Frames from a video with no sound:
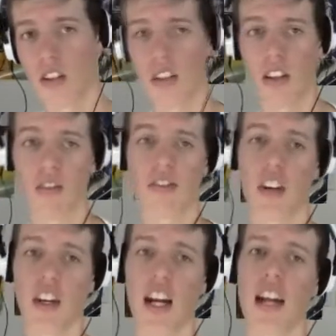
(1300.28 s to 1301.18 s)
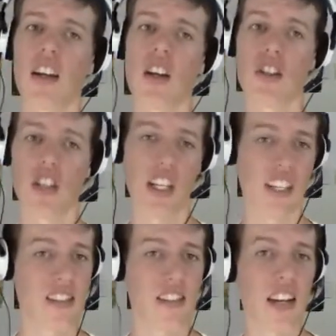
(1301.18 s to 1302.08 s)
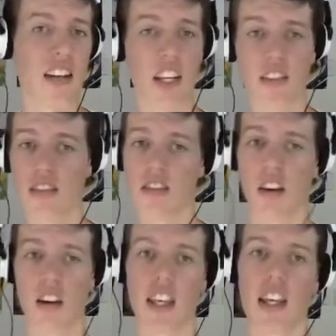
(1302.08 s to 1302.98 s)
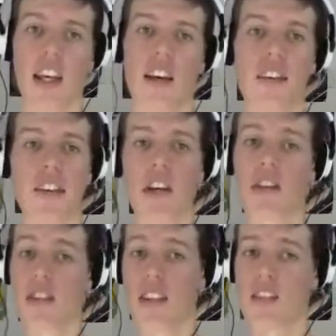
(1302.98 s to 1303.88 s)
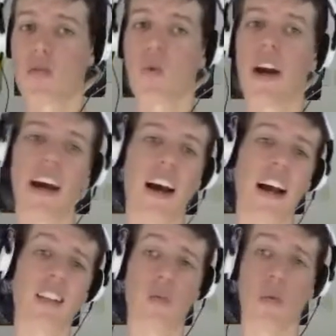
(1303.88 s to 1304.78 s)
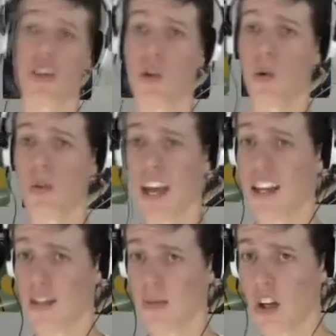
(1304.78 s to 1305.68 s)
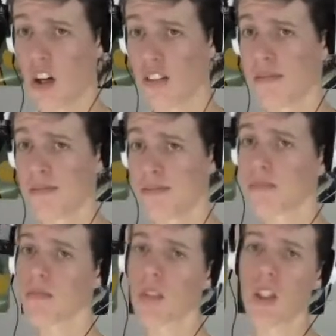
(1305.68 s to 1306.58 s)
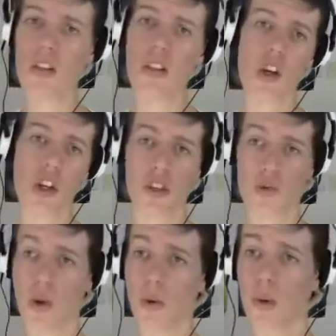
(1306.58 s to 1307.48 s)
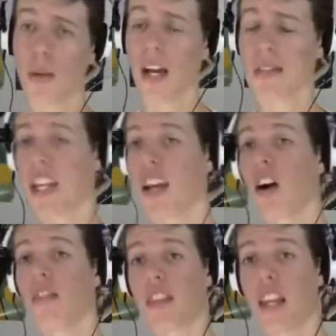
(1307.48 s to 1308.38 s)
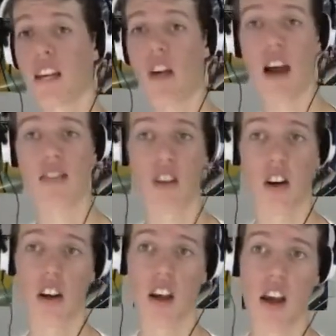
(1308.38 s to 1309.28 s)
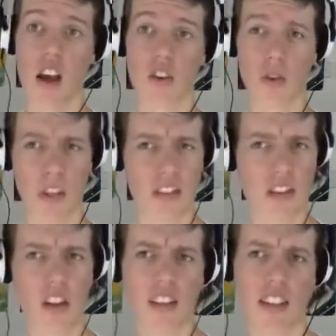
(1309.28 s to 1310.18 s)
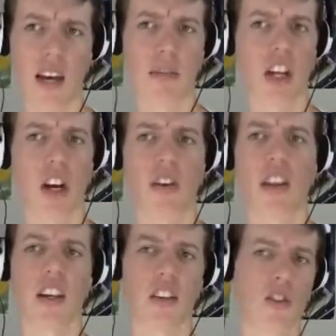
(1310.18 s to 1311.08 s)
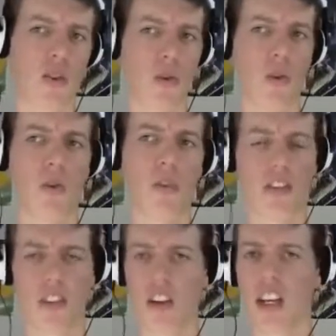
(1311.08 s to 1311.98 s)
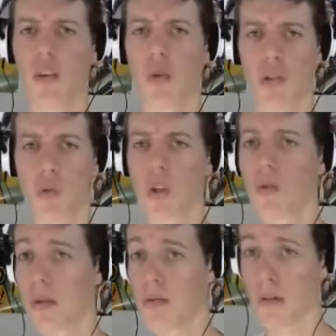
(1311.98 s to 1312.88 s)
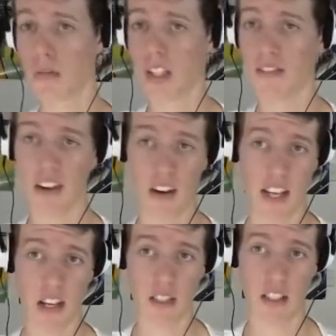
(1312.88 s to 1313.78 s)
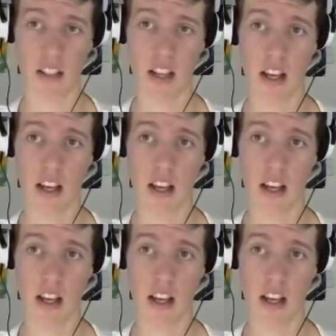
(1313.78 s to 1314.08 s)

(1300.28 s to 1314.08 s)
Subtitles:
level 49. She is sending in a Slowking here. So this is where I did want to use Espeon. Because we will be able to get off the Grass Knot. Doing solid damage, I would think, to the Slowking, which will be probably very heavy.